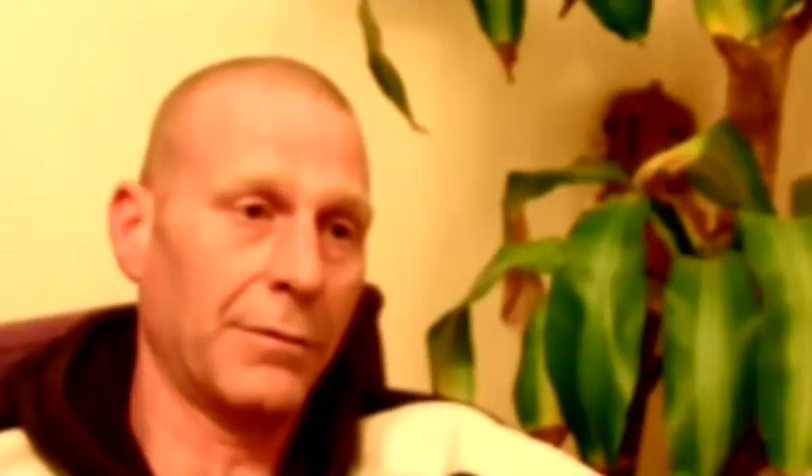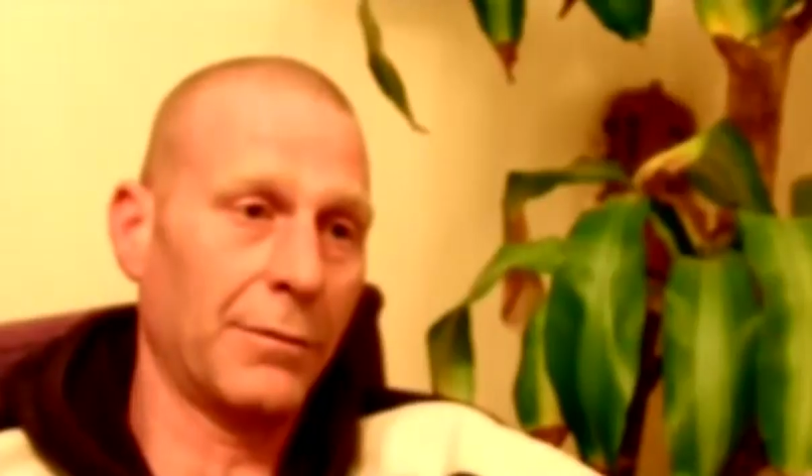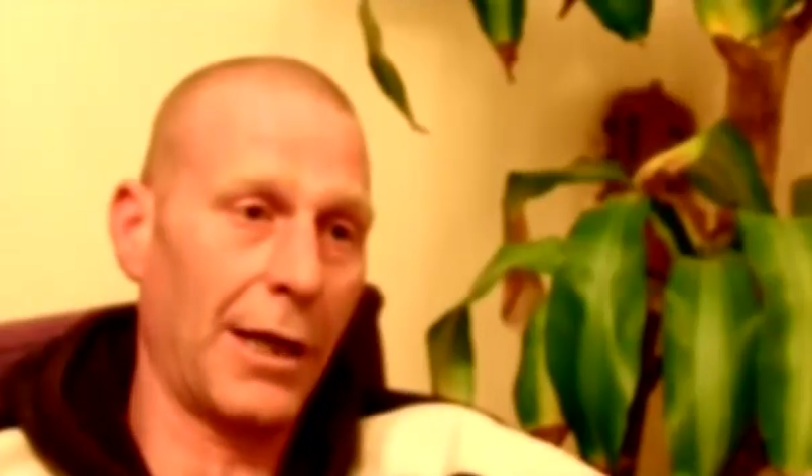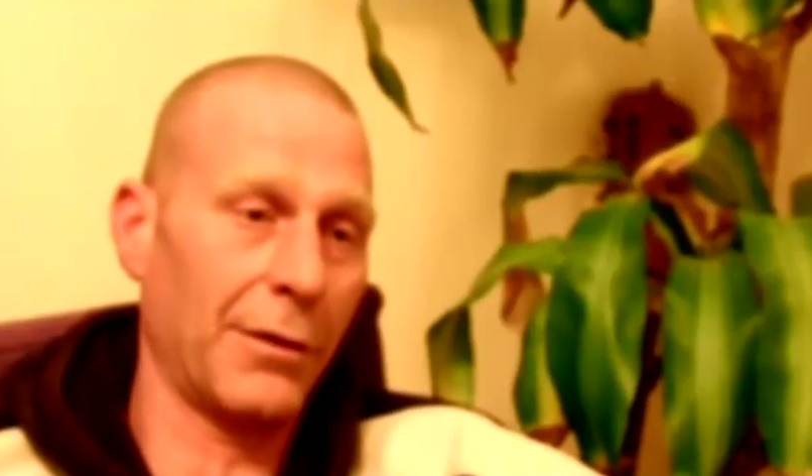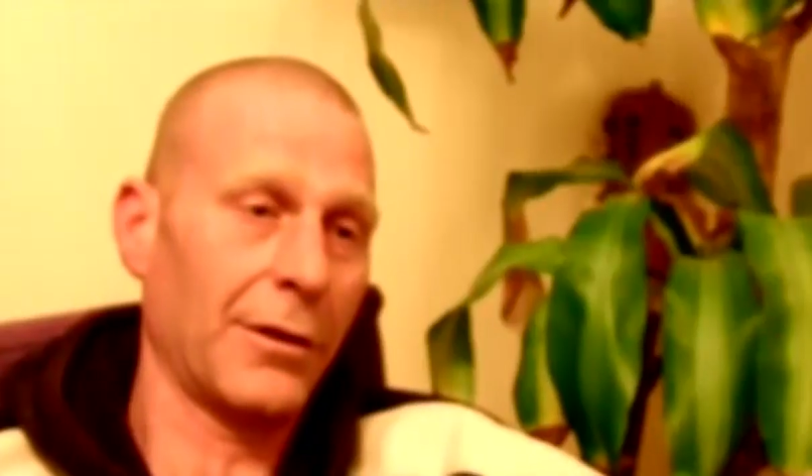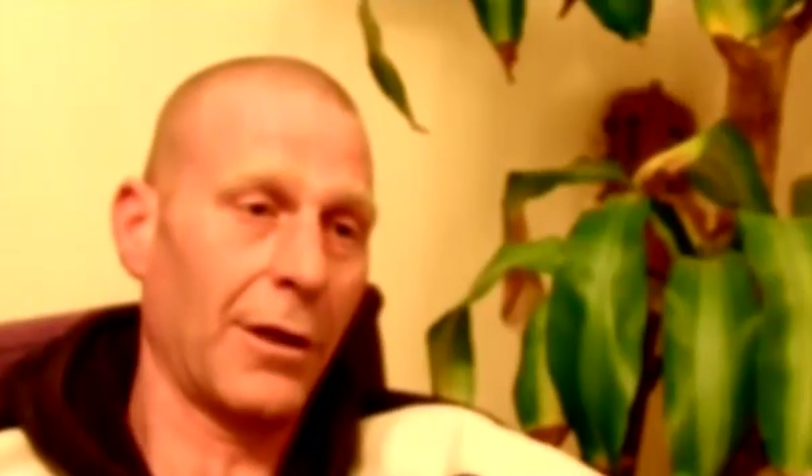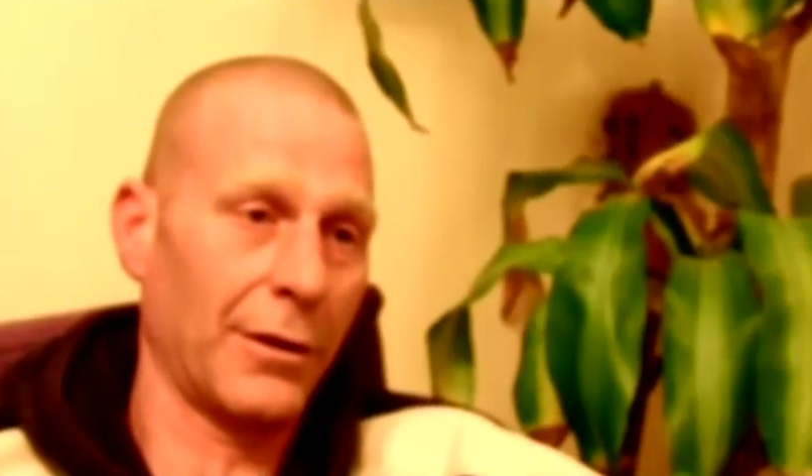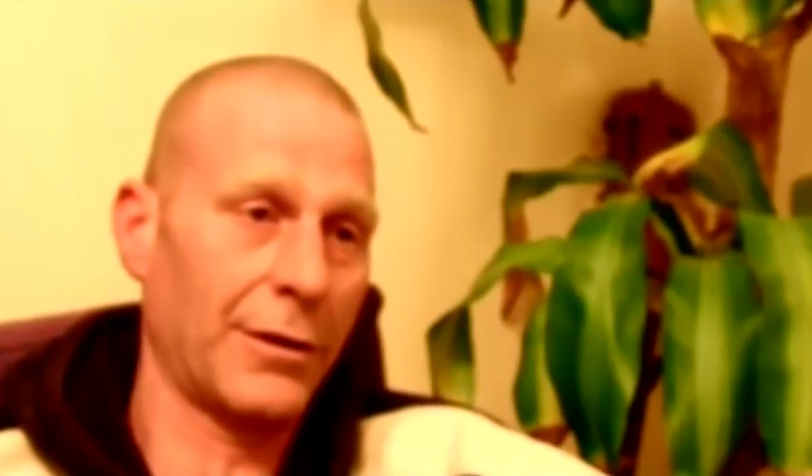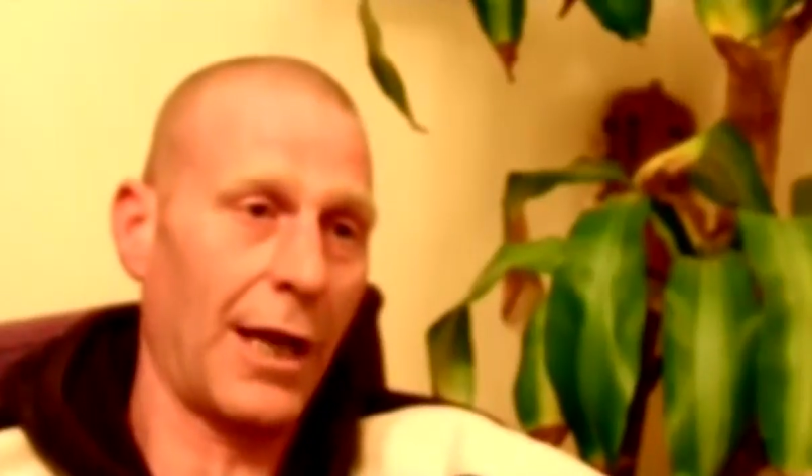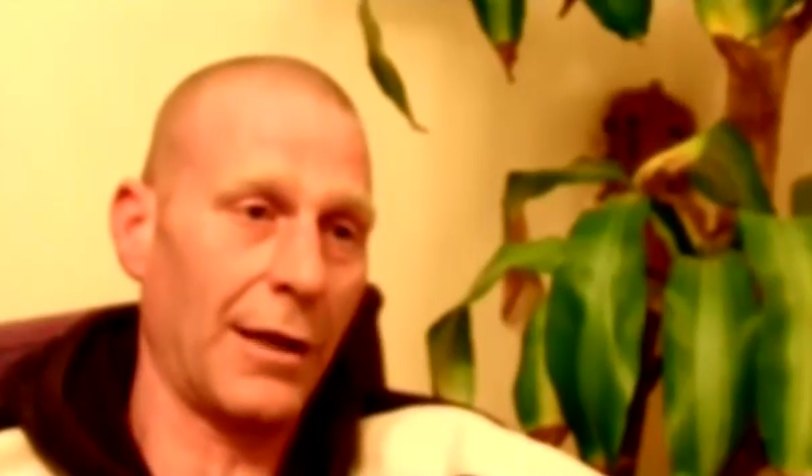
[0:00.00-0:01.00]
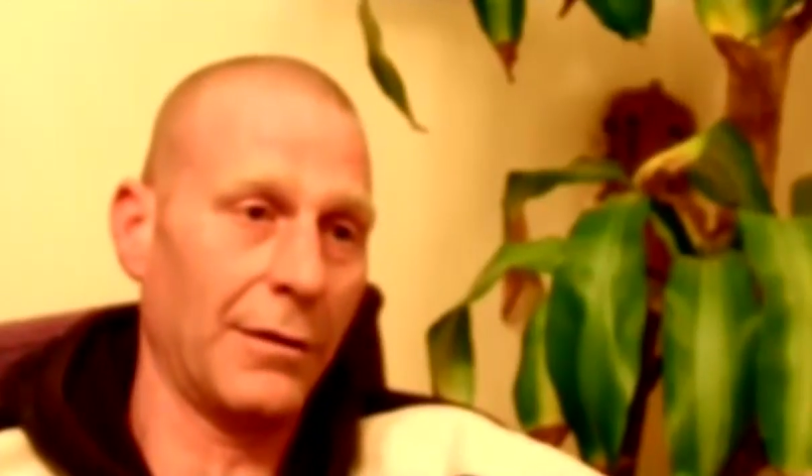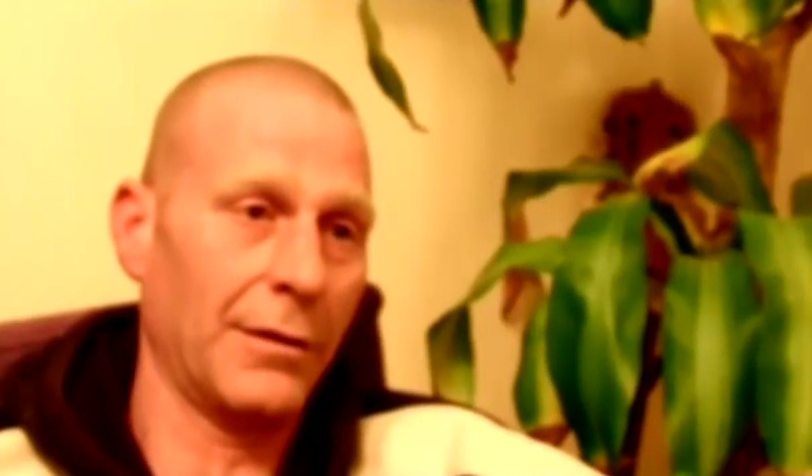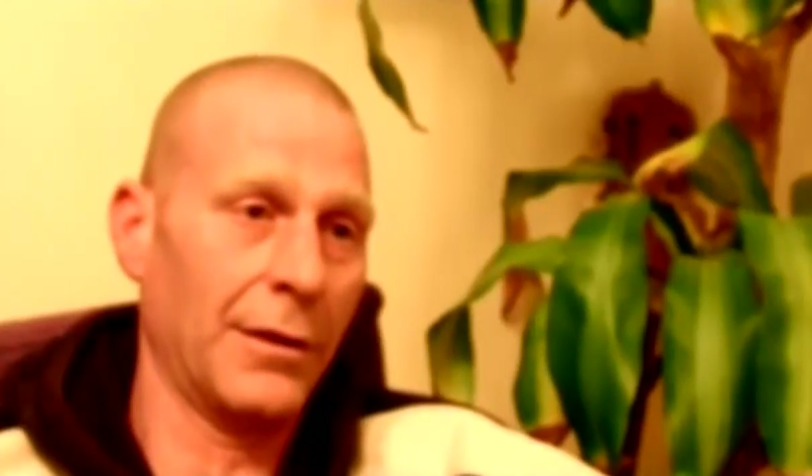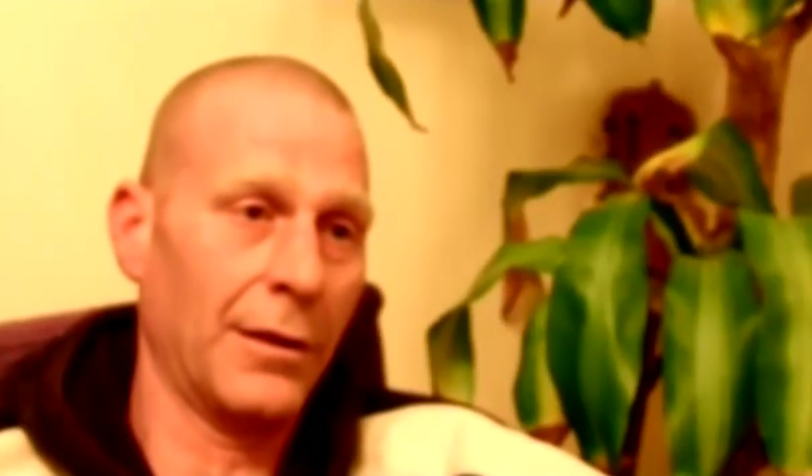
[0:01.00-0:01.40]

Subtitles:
without consent,